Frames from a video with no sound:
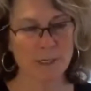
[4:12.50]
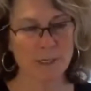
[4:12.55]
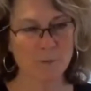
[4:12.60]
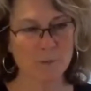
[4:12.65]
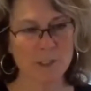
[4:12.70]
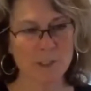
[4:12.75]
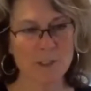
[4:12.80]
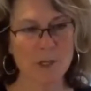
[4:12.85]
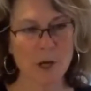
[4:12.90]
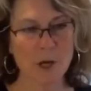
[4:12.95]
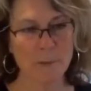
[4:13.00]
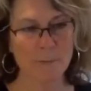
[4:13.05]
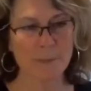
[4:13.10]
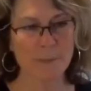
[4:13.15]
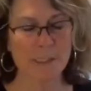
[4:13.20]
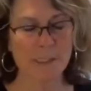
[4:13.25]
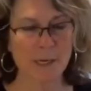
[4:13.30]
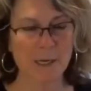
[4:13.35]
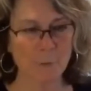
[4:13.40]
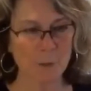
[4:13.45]
don't stop
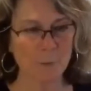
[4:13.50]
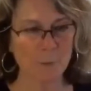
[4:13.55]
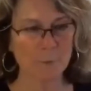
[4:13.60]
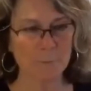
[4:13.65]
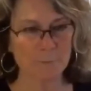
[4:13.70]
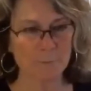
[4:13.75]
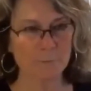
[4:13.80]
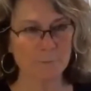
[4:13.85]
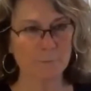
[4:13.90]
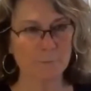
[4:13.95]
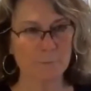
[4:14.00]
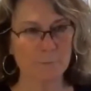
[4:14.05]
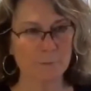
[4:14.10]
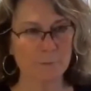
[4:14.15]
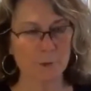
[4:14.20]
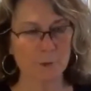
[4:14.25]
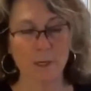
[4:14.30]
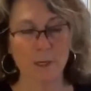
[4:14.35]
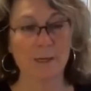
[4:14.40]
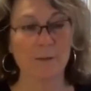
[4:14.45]
and say, well,
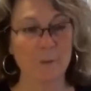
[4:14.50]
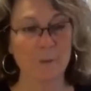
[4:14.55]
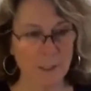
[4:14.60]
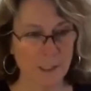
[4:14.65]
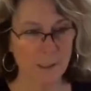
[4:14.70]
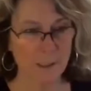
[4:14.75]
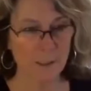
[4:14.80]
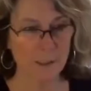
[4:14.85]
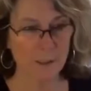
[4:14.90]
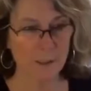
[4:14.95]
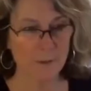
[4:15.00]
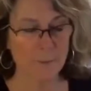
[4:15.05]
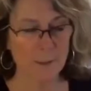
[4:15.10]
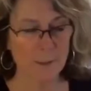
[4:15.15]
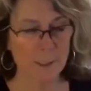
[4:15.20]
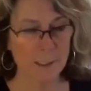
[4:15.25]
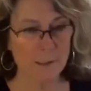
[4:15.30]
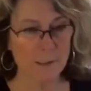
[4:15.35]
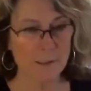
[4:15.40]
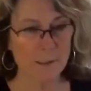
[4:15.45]
do I even need another
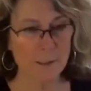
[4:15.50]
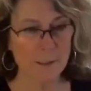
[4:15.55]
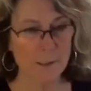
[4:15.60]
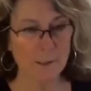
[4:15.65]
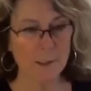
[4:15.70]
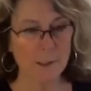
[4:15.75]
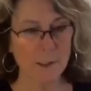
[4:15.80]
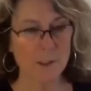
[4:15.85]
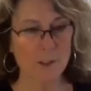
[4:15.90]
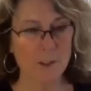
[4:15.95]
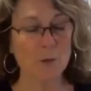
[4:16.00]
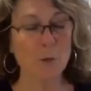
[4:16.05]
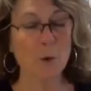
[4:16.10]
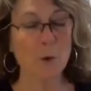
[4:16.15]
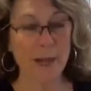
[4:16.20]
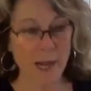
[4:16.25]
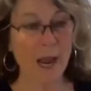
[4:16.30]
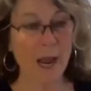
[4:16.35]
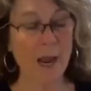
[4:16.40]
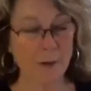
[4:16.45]
piece? Do
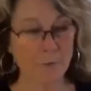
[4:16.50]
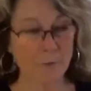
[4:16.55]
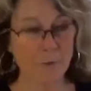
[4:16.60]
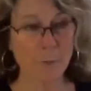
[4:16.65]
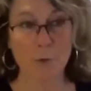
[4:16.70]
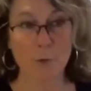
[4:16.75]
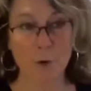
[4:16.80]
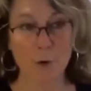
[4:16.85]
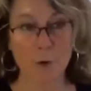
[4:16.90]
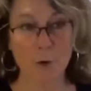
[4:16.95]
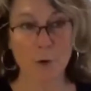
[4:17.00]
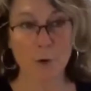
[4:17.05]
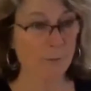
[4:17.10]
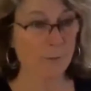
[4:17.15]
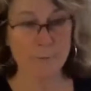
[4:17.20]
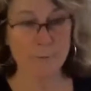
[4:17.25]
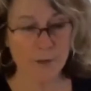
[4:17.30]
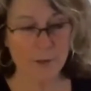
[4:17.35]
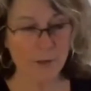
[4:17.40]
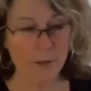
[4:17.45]
I have a
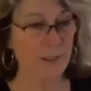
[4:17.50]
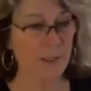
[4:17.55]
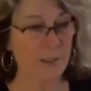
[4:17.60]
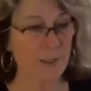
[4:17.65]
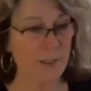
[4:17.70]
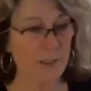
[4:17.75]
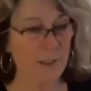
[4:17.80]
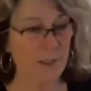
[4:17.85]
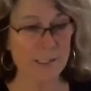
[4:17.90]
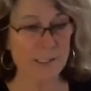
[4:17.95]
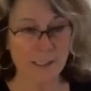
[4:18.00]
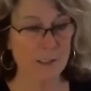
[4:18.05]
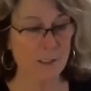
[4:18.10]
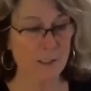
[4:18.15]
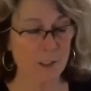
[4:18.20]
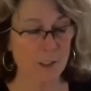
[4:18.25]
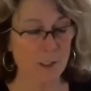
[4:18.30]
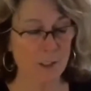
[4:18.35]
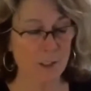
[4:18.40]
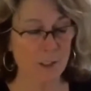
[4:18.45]
problem that this thing
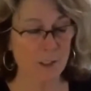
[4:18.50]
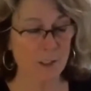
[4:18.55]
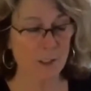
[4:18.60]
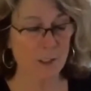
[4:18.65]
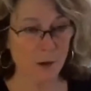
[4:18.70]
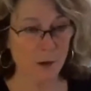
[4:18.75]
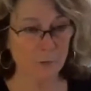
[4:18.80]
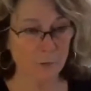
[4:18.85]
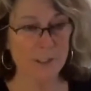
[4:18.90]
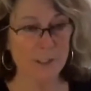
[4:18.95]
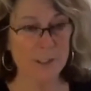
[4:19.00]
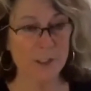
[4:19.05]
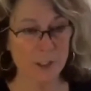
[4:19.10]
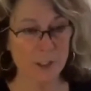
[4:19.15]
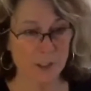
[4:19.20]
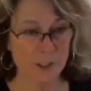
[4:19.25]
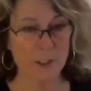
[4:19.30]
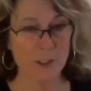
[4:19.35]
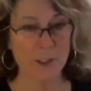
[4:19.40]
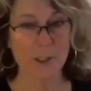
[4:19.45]
is going to solve, or
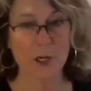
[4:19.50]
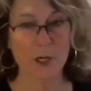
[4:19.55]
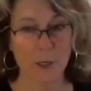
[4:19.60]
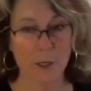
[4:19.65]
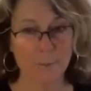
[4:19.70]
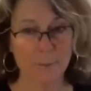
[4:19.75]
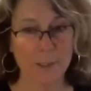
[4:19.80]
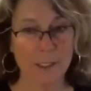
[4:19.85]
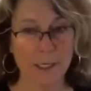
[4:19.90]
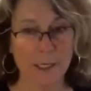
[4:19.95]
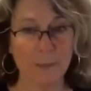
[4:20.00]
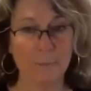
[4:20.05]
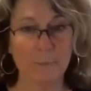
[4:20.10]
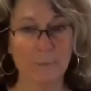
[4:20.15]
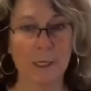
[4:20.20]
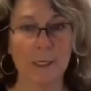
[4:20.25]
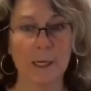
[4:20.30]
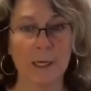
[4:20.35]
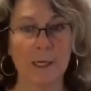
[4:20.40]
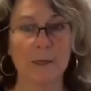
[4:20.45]
is it just going to
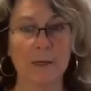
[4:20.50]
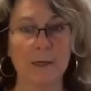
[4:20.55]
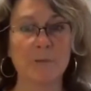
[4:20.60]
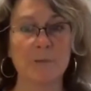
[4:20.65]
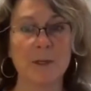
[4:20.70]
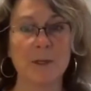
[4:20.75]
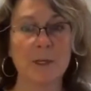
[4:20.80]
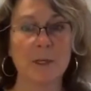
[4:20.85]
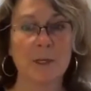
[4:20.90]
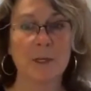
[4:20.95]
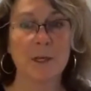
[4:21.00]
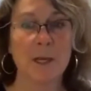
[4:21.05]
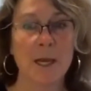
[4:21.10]
complicate my life?